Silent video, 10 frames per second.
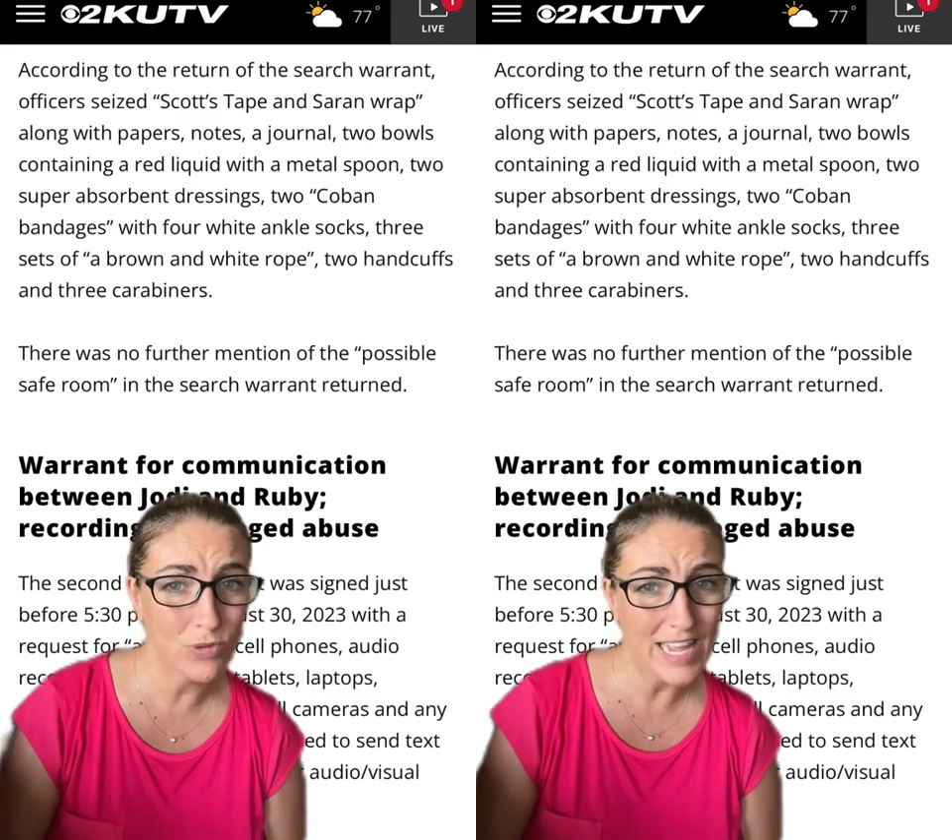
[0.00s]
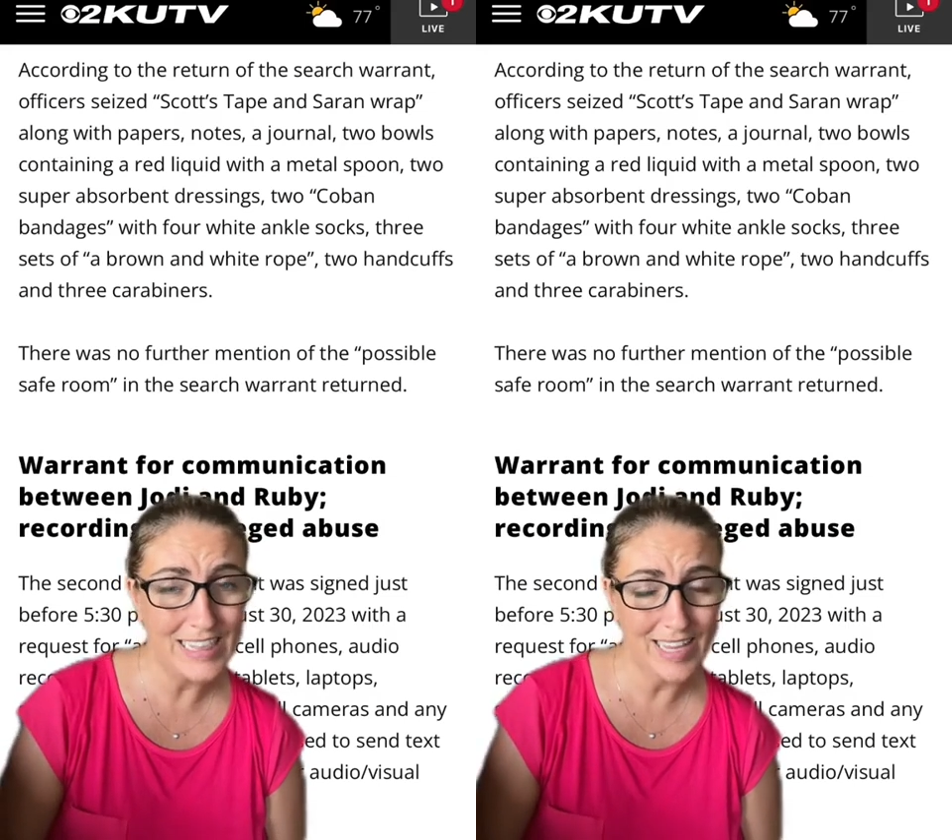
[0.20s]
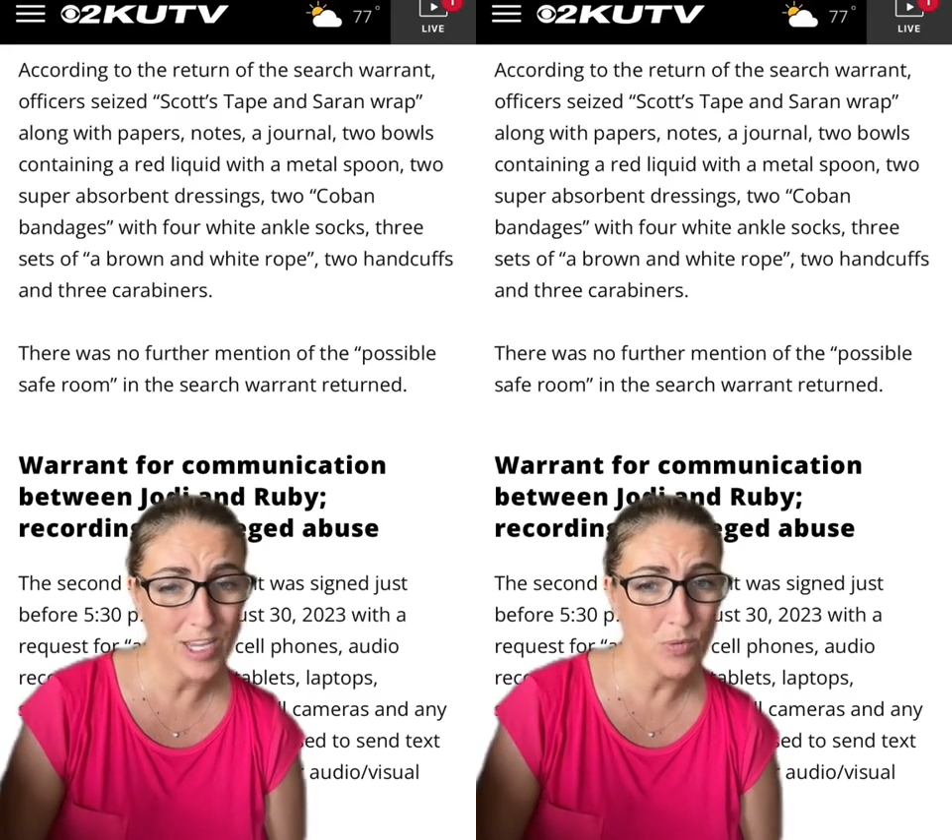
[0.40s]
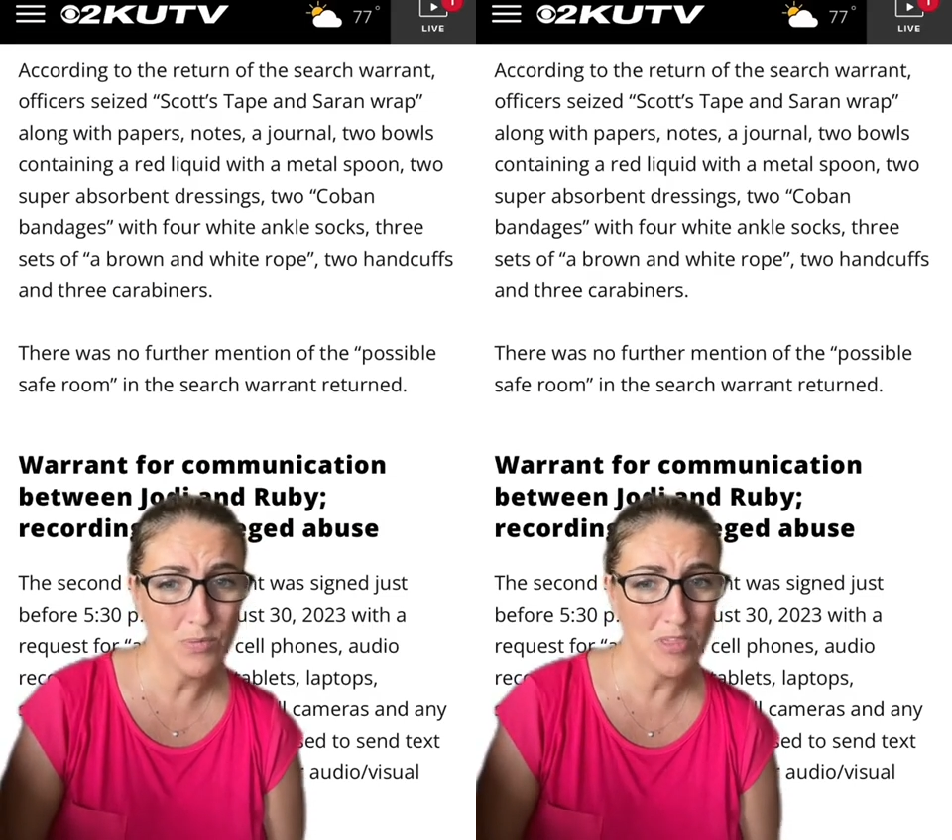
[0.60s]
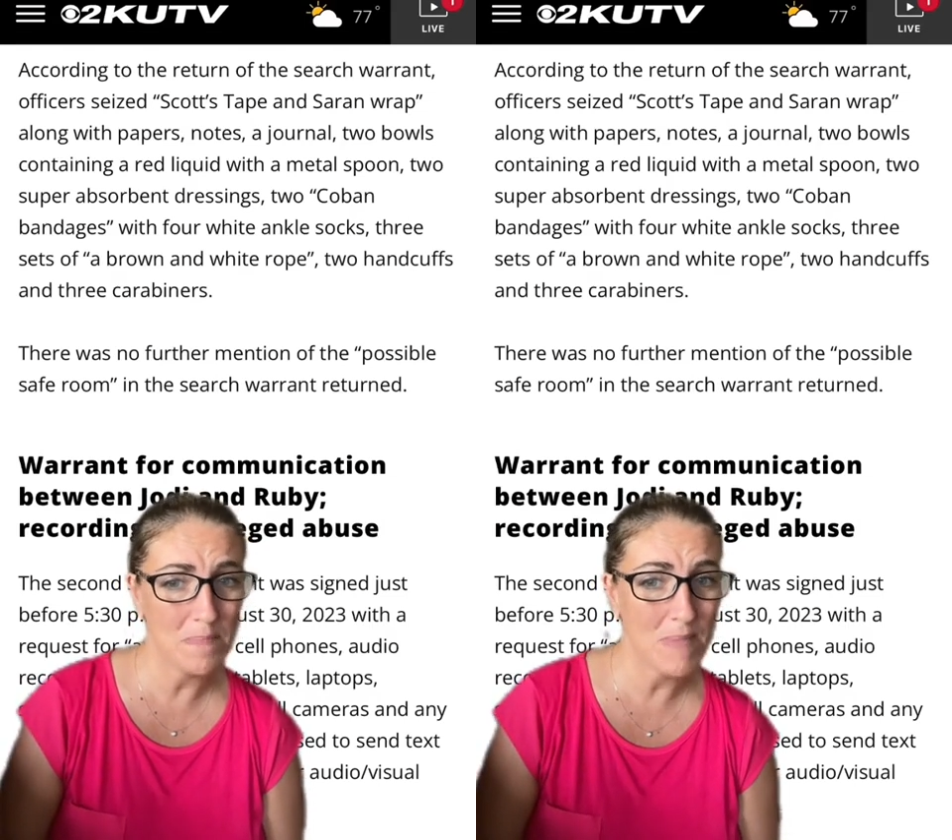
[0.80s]
liquid with a
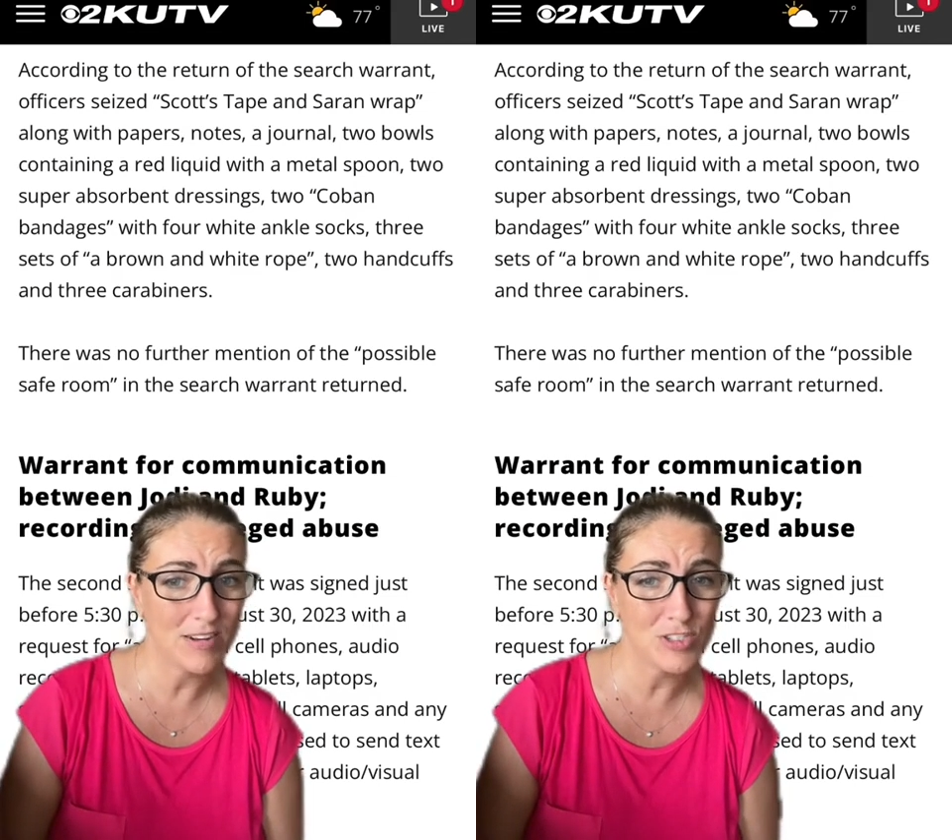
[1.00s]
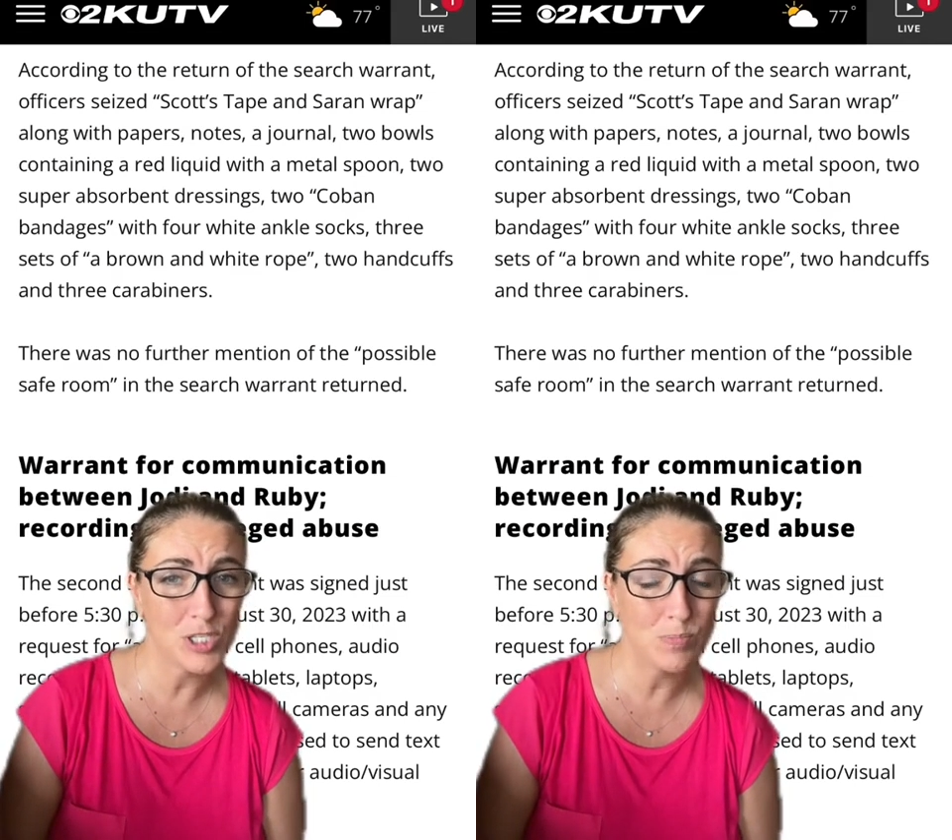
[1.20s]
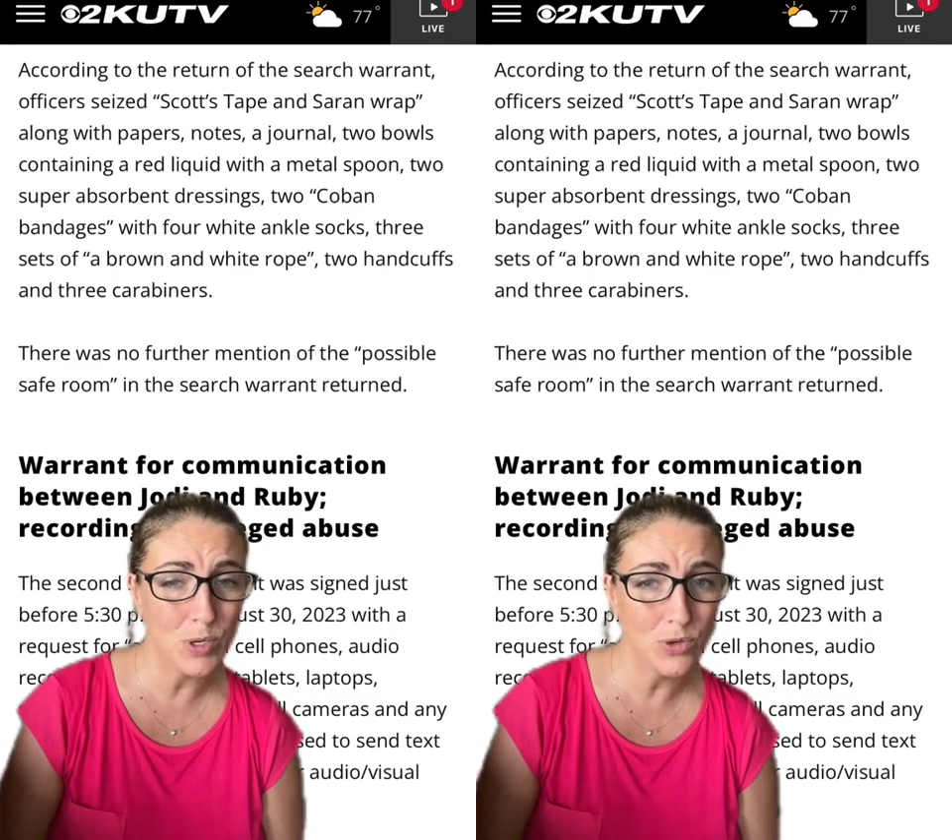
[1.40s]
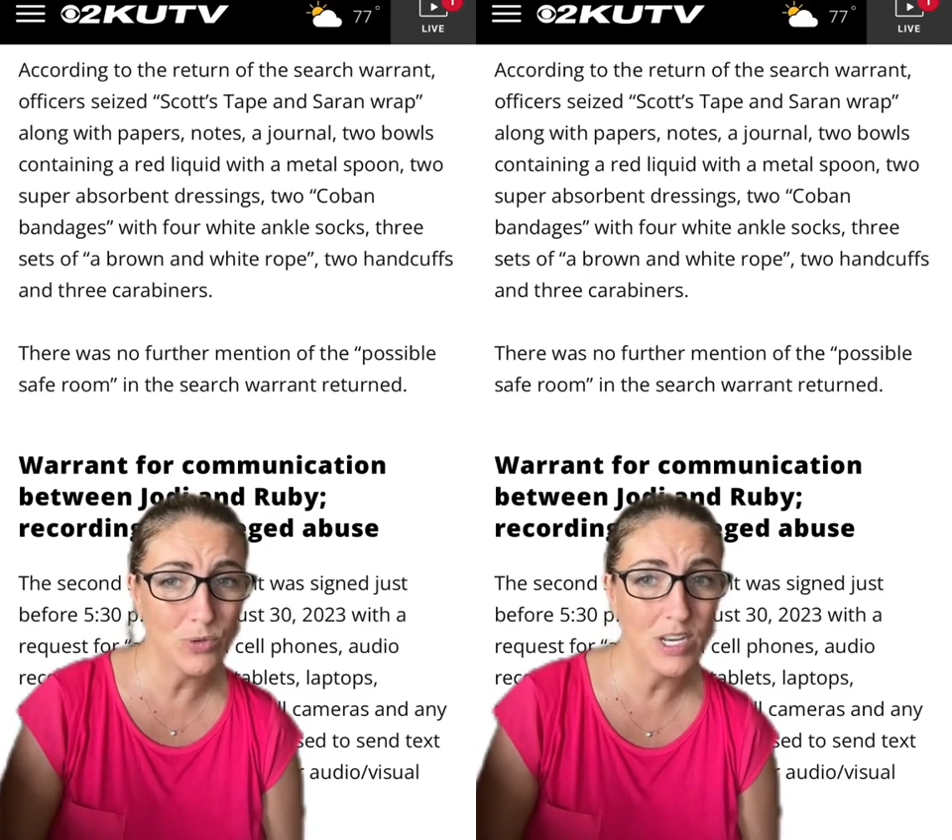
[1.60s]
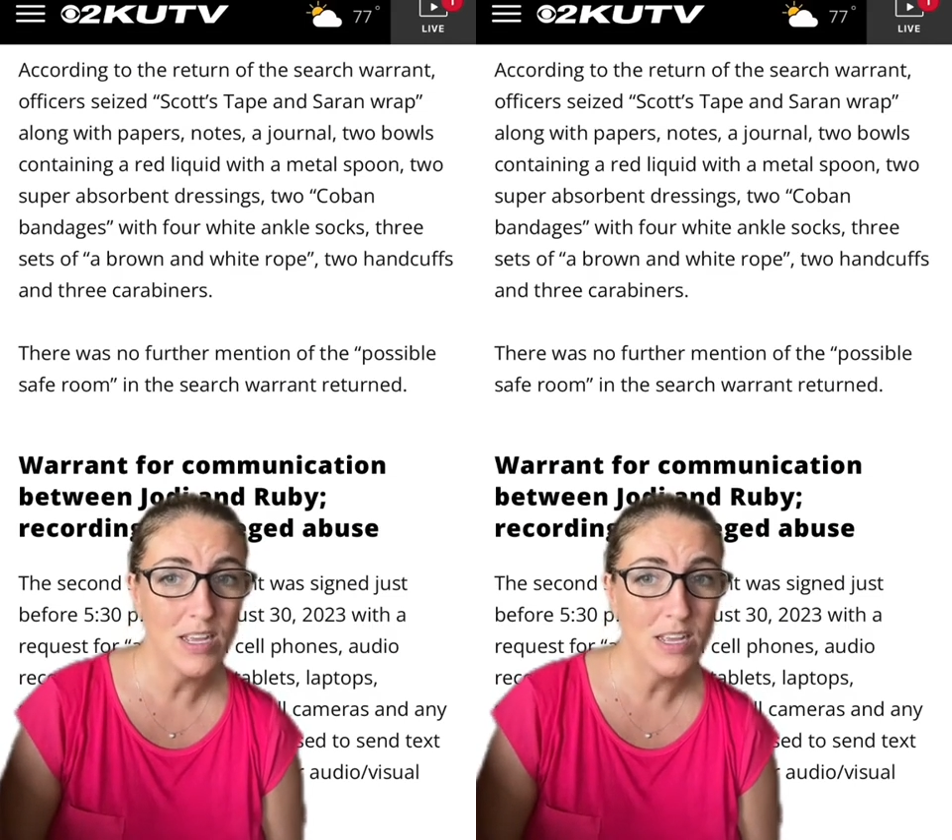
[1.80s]
metal spoon,